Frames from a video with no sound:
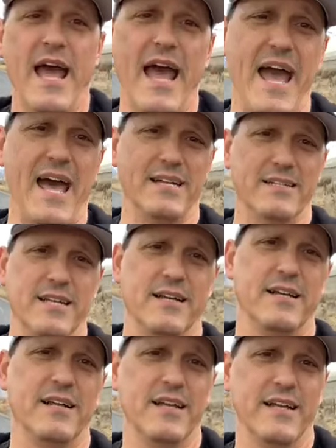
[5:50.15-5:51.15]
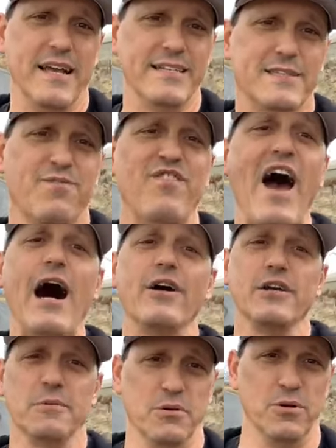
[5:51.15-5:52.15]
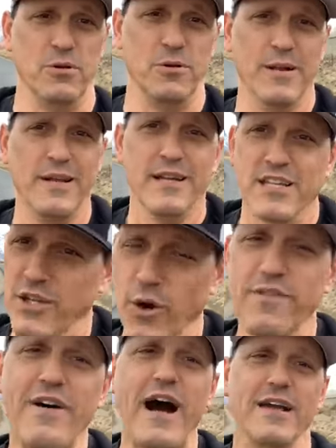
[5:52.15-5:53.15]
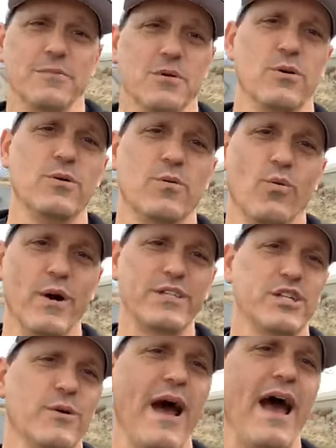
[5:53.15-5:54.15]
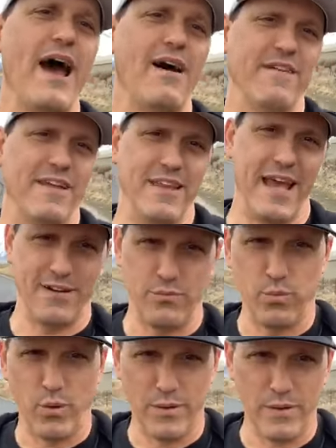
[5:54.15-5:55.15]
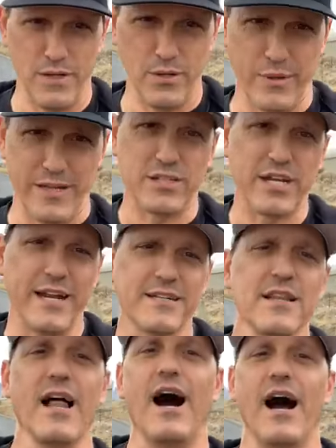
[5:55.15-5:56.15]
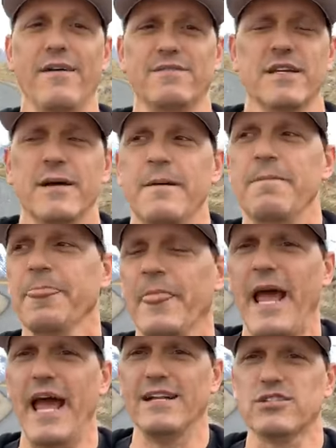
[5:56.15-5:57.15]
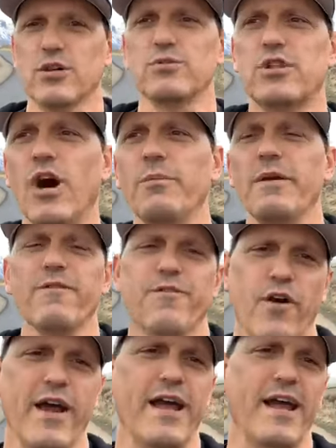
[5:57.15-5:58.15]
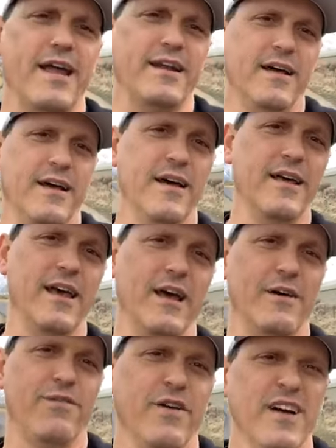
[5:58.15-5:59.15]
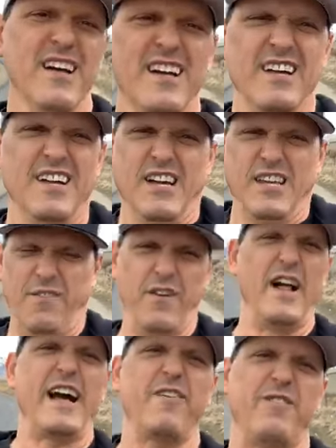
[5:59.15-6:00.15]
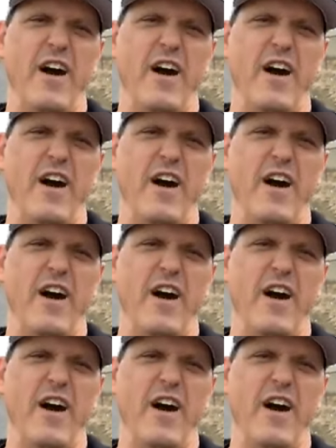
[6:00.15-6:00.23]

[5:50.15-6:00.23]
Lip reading: and it's valuable. You're valuable, what you have, and what you can change lives. And so don't be afraid if you feel like a